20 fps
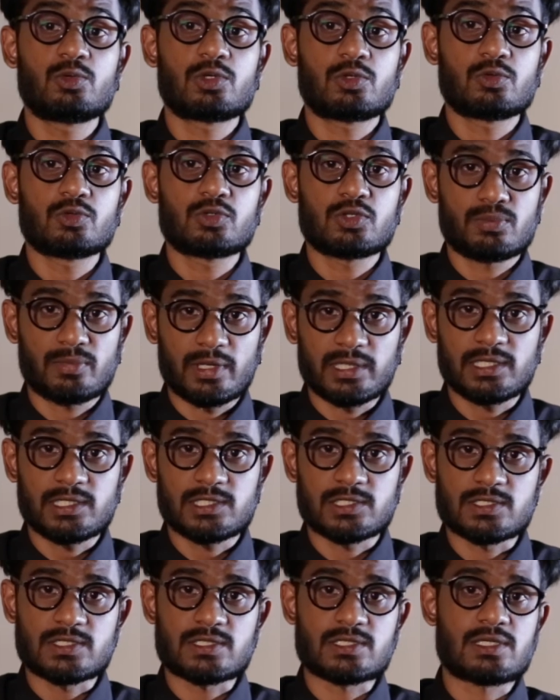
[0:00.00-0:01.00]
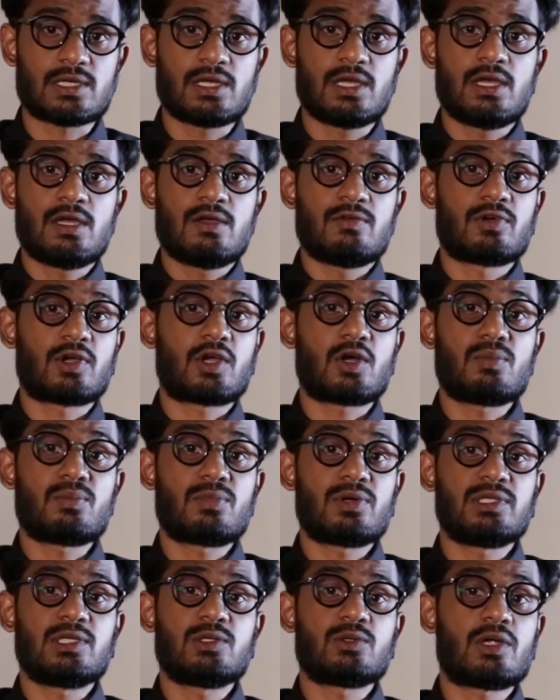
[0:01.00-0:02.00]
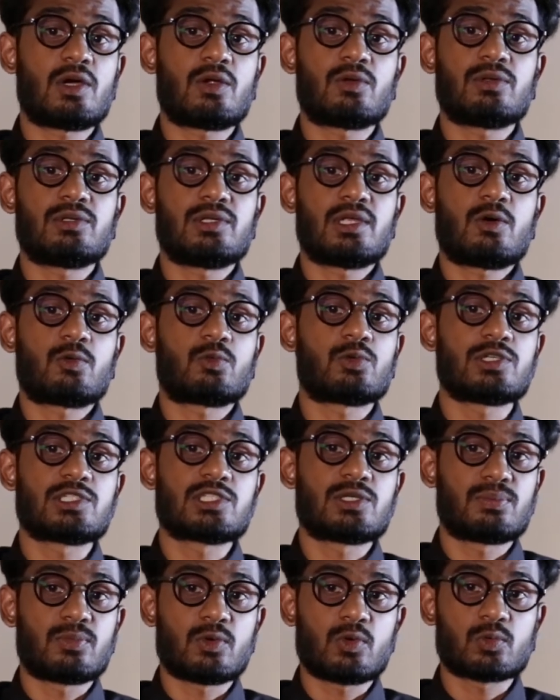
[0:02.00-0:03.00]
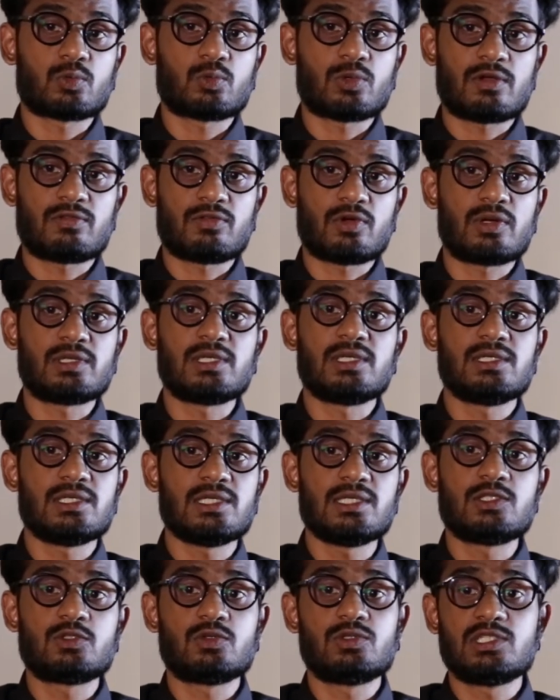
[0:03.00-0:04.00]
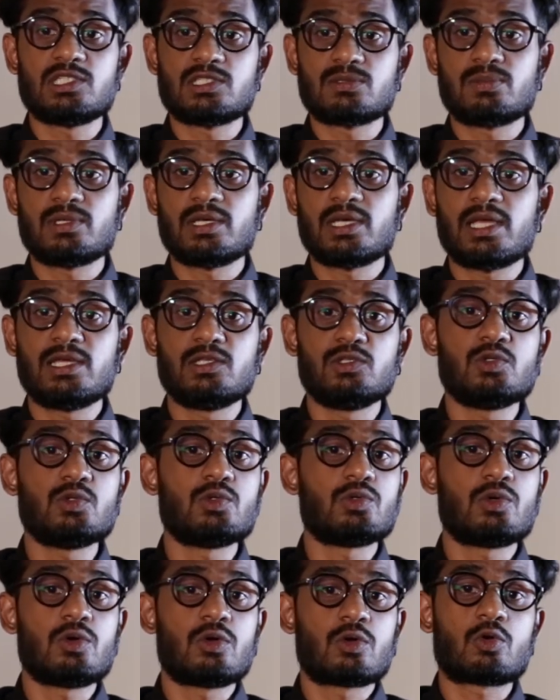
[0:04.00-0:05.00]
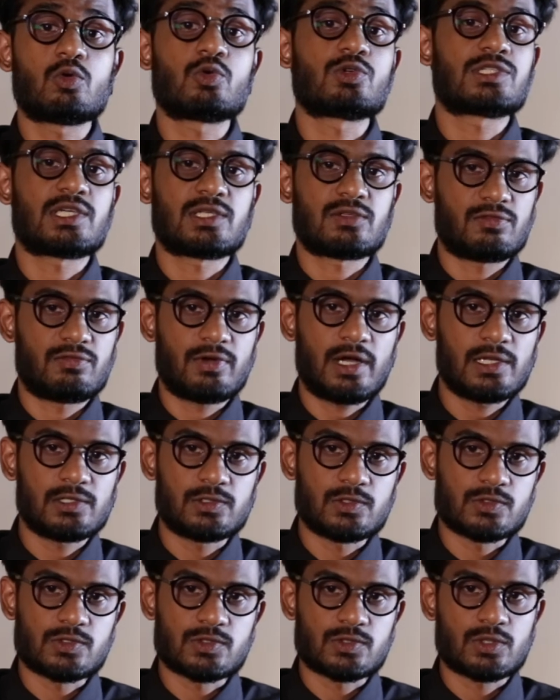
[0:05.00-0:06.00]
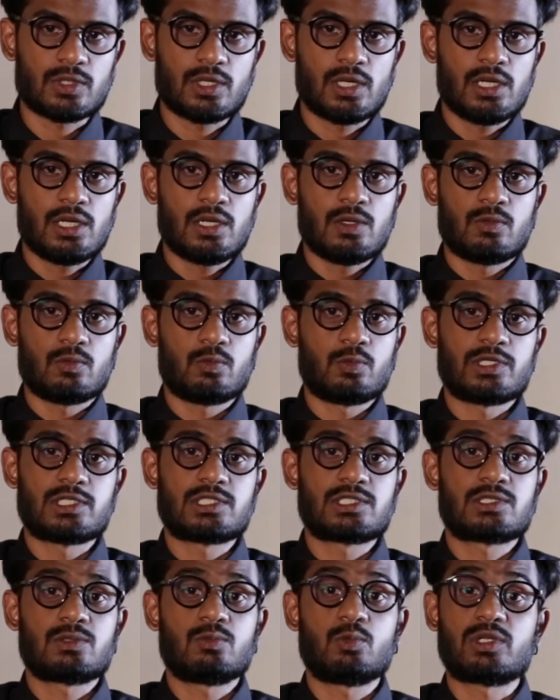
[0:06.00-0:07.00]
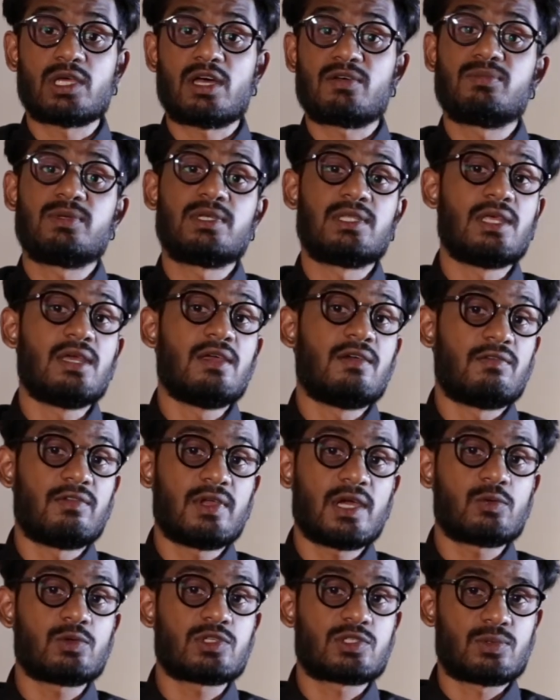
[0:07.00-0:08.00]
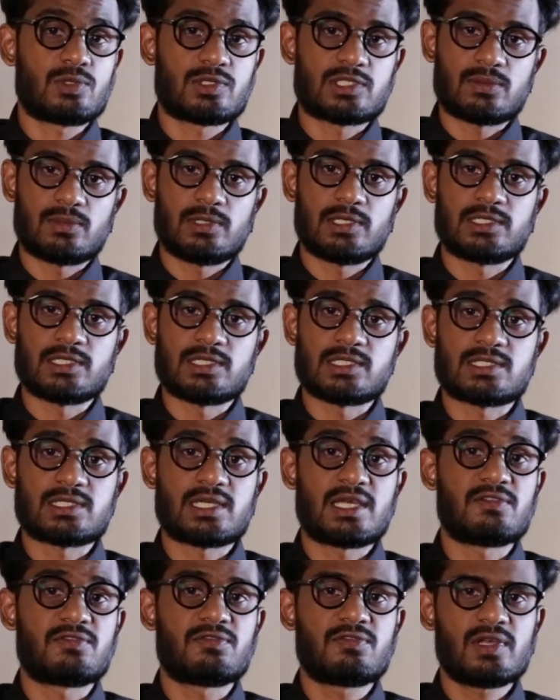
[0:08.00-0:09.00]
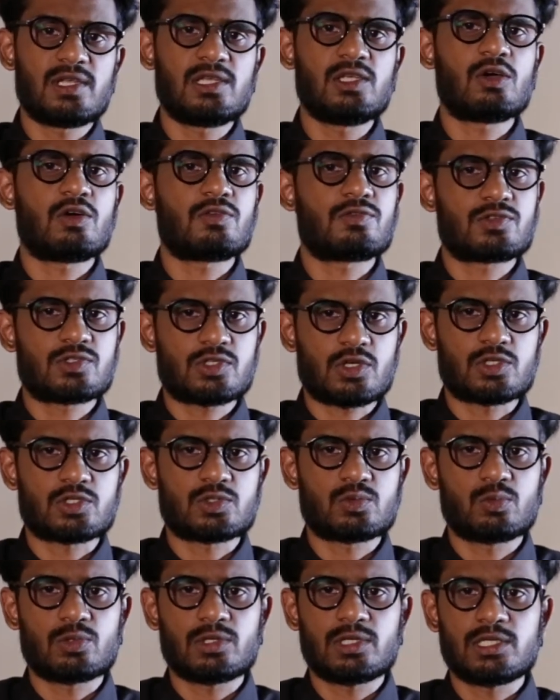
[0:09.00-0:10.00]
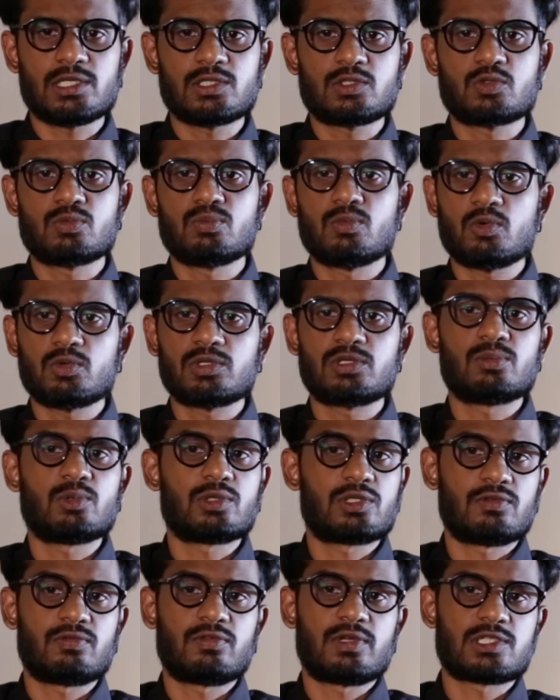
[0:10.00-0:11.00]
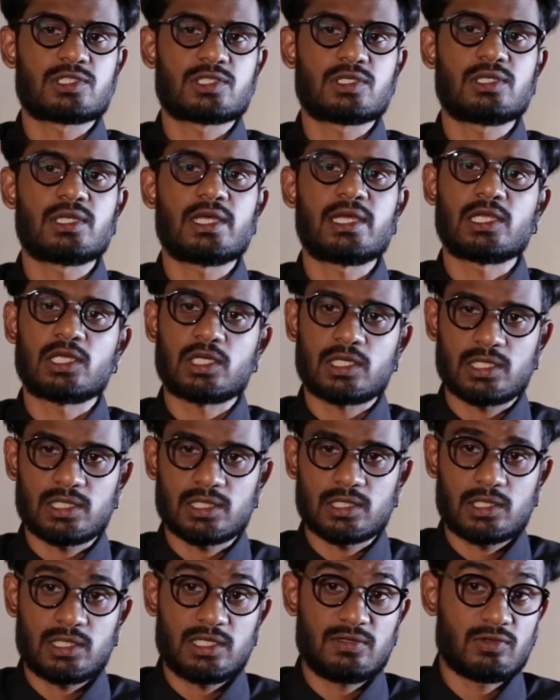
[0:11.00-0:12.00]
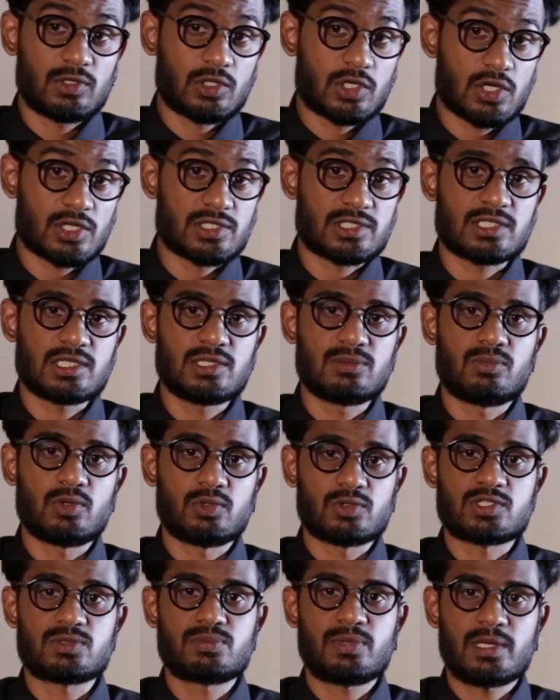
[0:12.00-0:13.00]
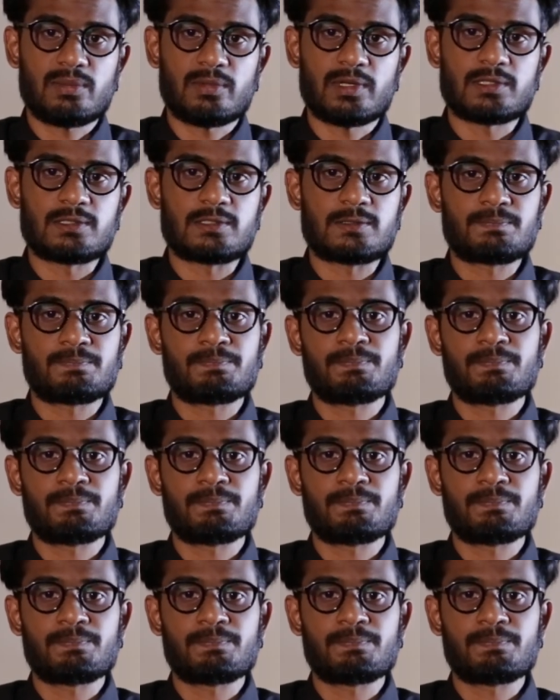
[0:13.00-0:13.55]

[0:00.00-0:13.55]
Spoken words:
recruited managers. The company now reached a point where they were in a need to display a new core set of values, which would have been their responsibilities, and failure of such will lead to more demotivation and even cuts in bonus payment.